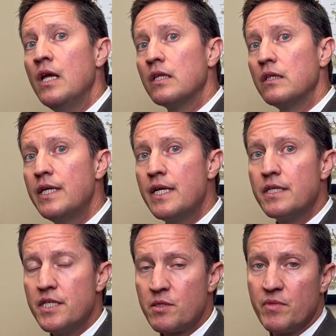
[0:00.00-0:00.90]
Leaking
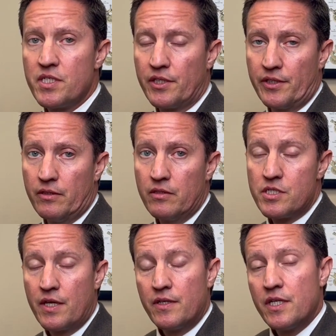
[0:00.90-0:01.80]
disc material,
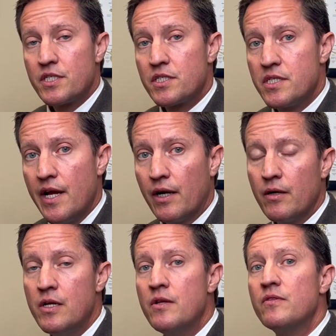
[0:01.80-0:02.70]
say the discs
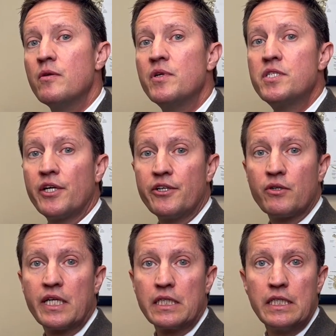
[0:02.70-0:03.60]
tear. The material
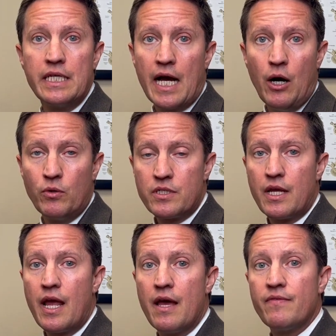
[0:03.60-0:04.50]
can leak out,
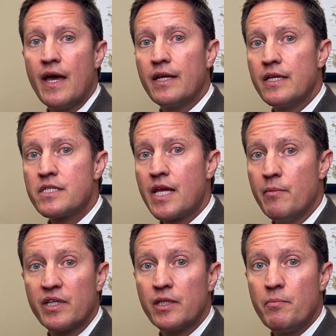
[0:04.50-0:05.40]
and that is
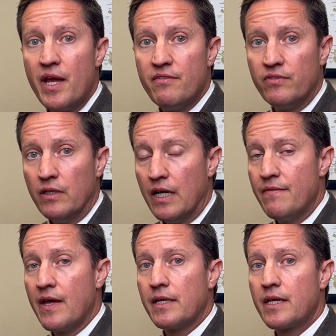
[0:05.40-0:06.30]
chemically painful,
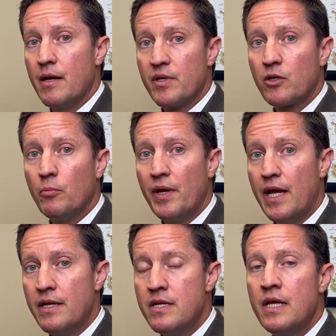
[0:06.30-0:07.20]
and that chemical
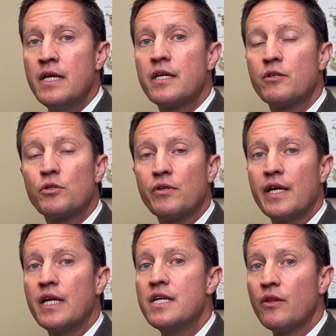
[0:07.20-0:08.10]
pain can
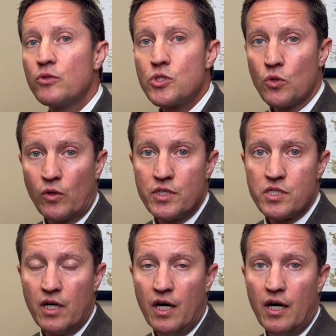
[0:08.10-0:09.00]
create another
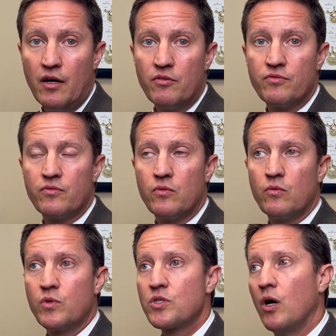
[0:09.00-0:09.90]
source of
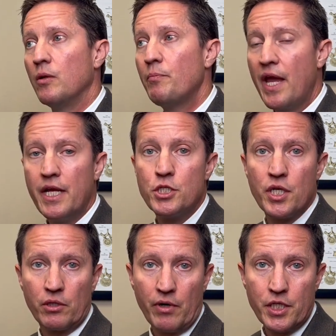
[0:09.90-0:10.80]
what's called pain
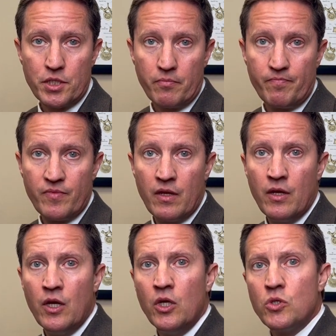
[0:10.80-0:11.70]
generation.
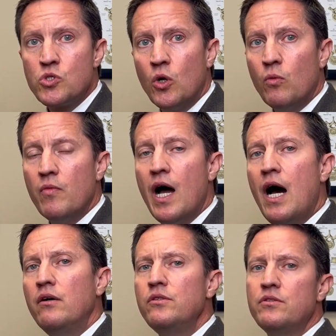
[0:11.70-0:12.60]
So
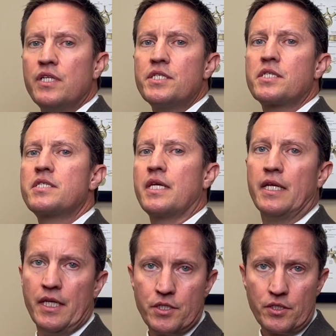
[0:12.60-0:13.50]
how do discs
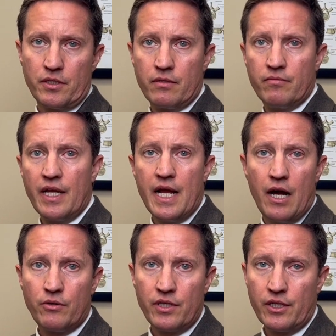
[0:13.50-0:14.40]
get injured, and
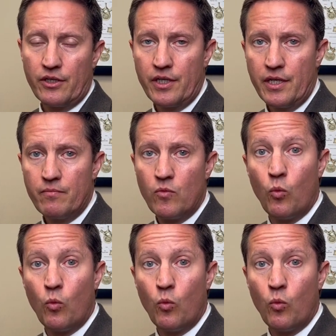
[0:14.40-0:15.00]
how do they herniate?